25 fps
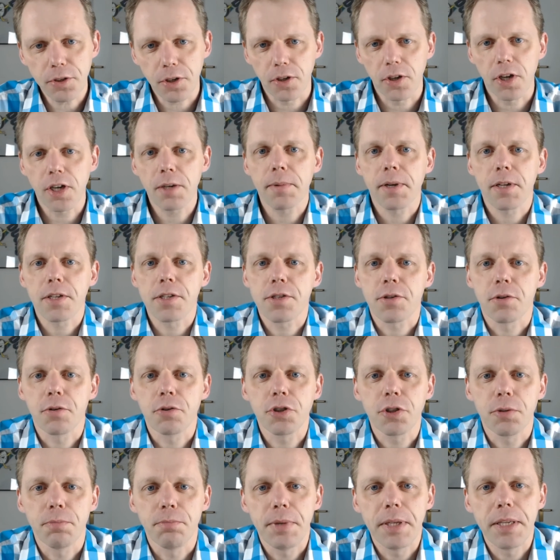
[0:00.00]
to learn about
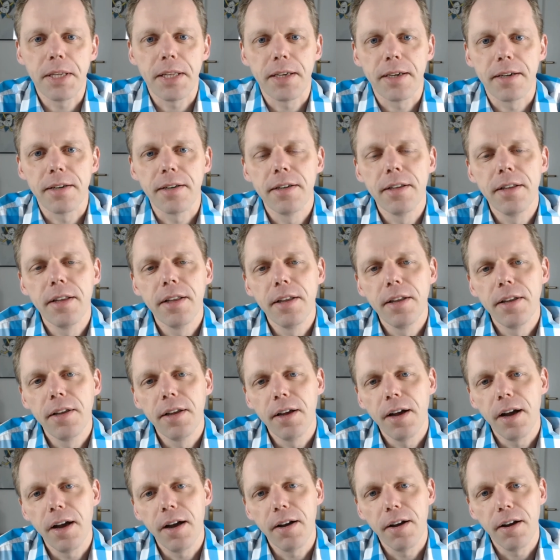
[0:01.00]
social media
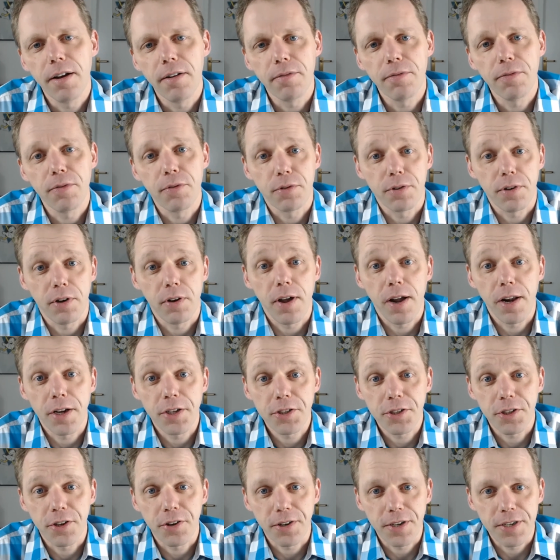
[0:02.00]
for
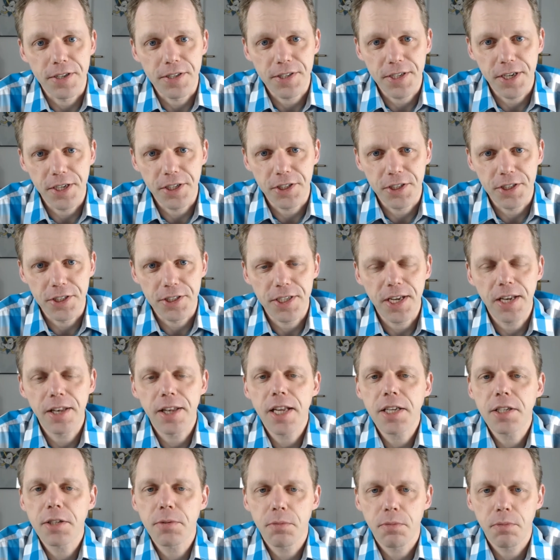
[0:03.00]
large organizations.
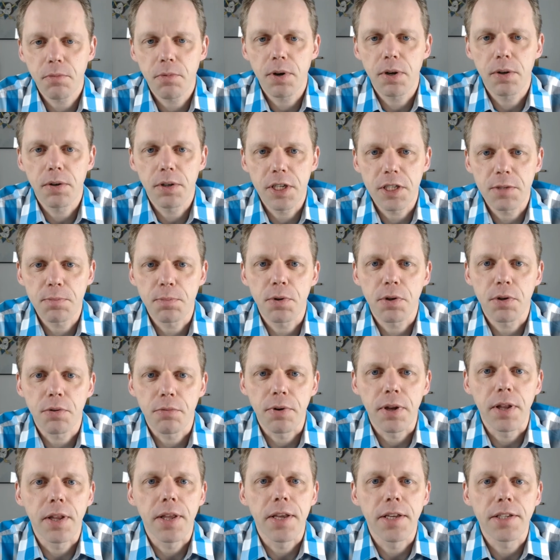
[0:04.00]
And that's what this
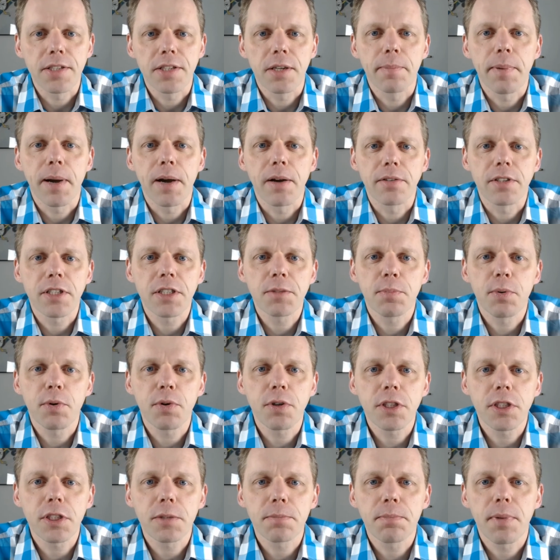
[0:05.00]
book really is about. This
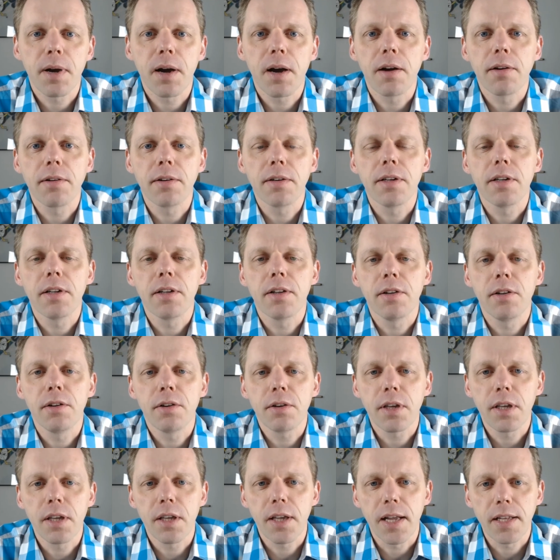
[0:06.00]
book is about
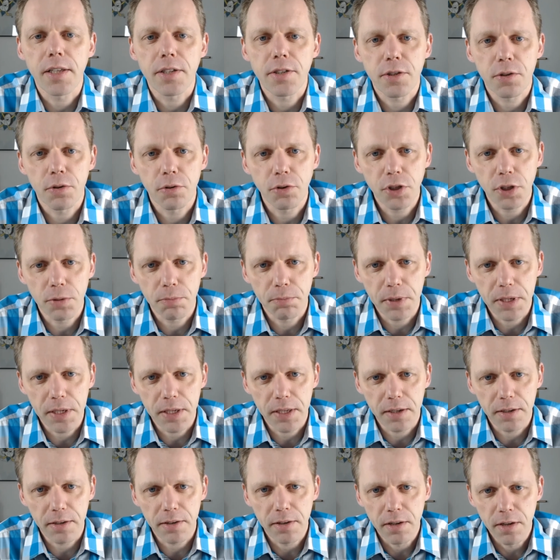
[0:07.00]
looking at social
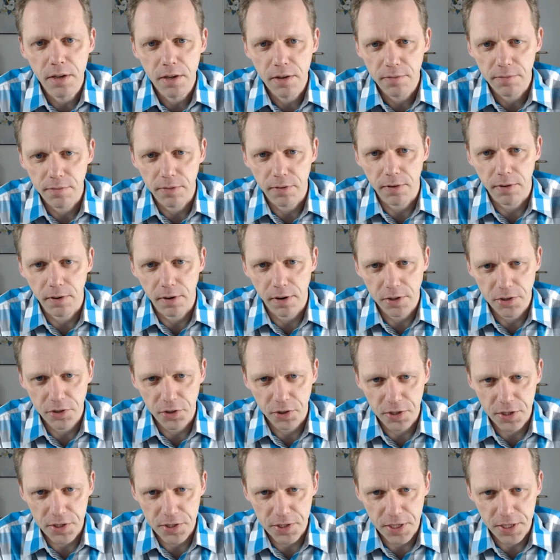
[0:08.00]
media for large
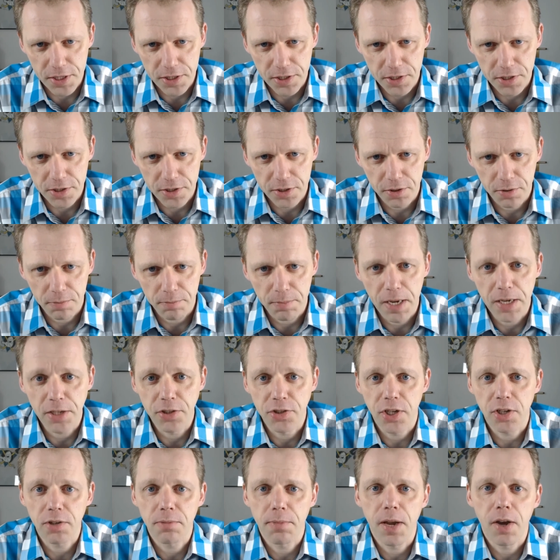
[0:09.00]
organizations. So
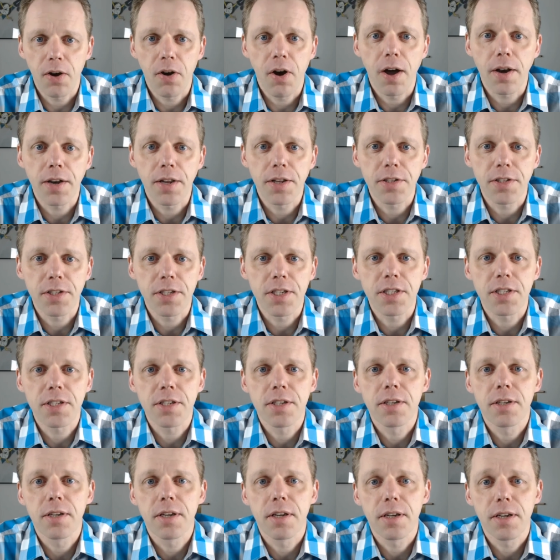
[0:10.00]
in general, my audience
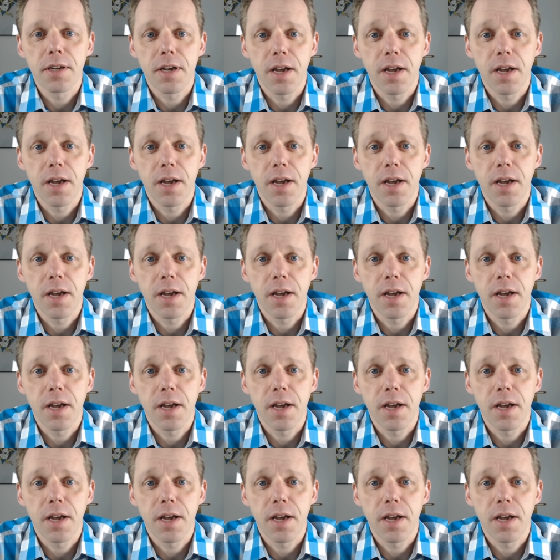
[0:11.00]
is